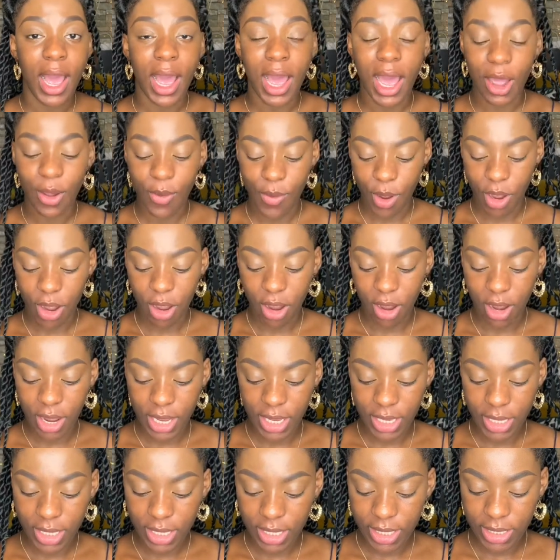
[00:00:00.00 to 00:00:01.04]
our
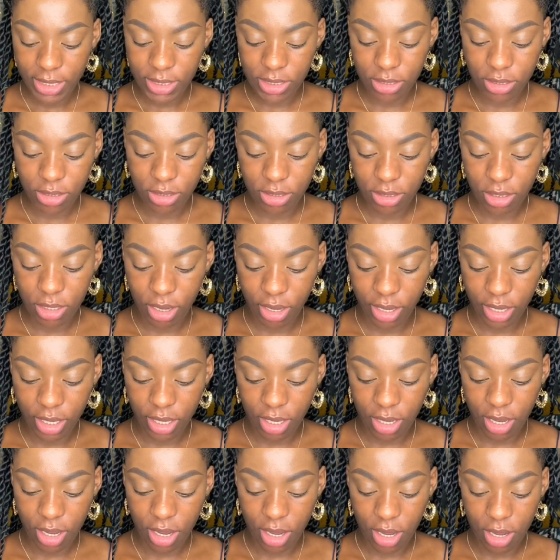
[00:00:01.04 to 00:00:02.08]
eyelids
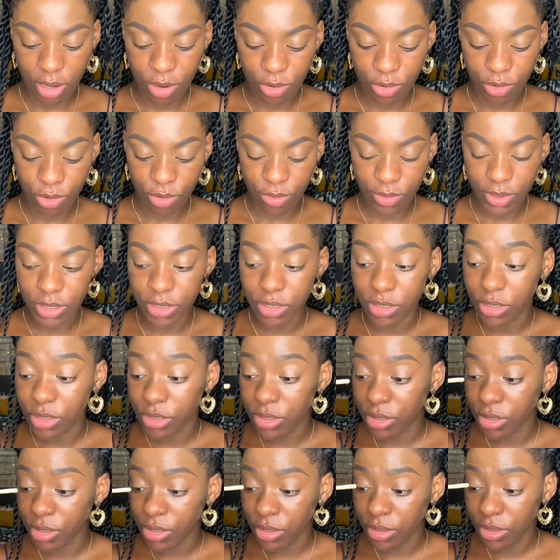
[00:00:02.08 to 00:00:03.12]
like I always
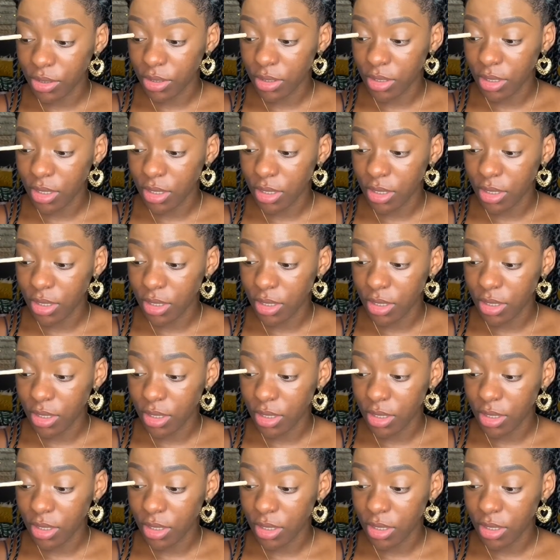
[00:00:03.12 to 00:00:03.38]
do,